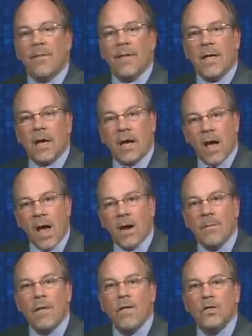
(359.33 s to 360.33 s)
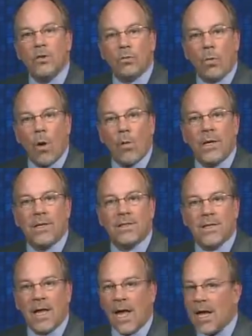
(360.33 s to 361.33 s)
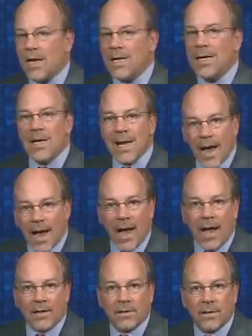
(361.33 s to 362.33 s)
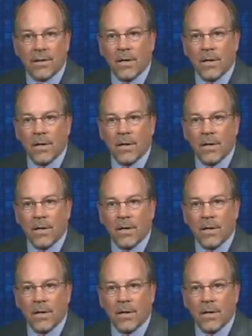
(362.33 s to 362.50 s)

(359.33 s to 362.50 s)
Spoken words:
The economy is growing today not